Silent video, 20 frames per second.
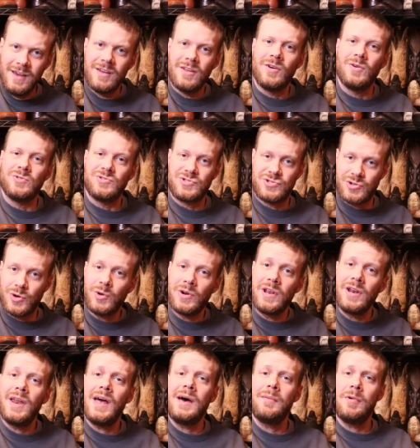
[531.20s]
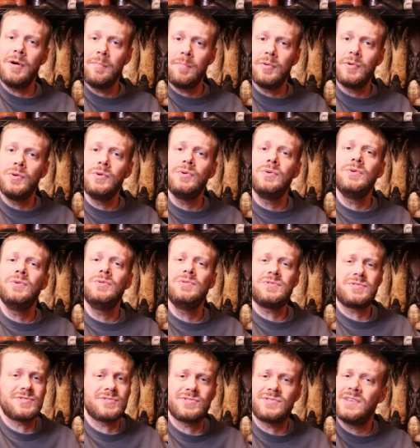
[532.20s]
Those Tony Lama
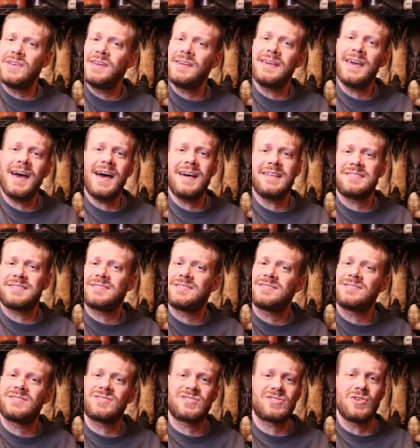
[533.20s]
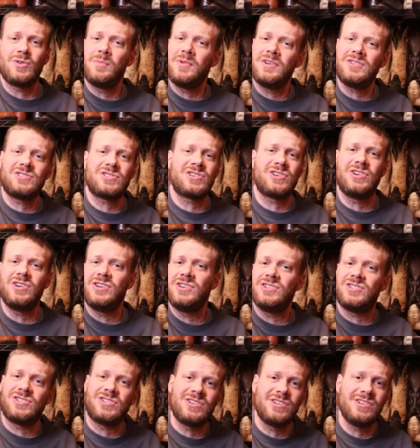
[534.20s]
boots, they got so much
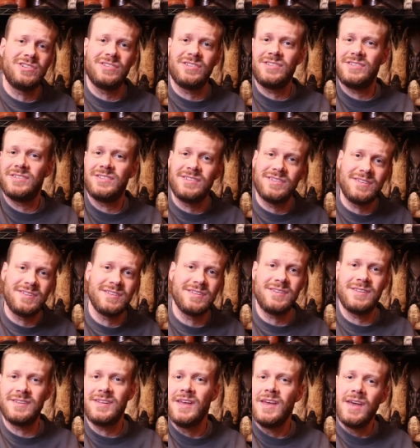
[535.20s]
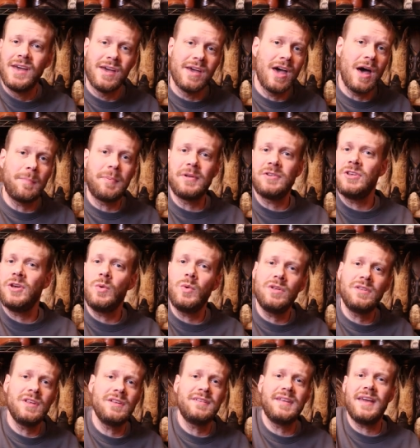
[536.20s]
cushion, helping you
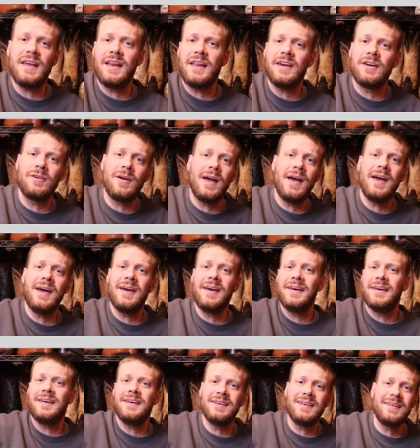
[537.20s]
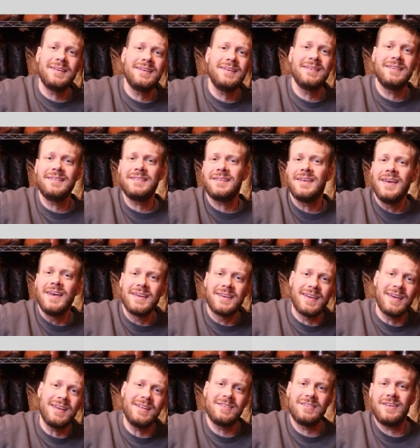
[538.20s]
in the daily grind,
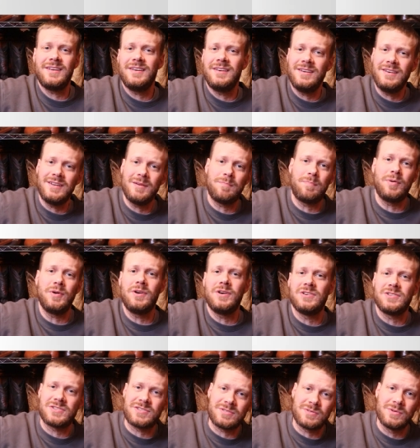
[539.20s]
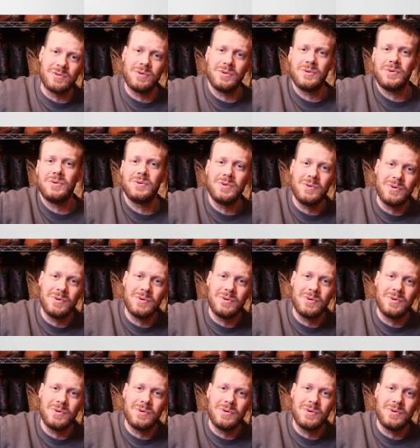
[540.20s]
getting you to push through.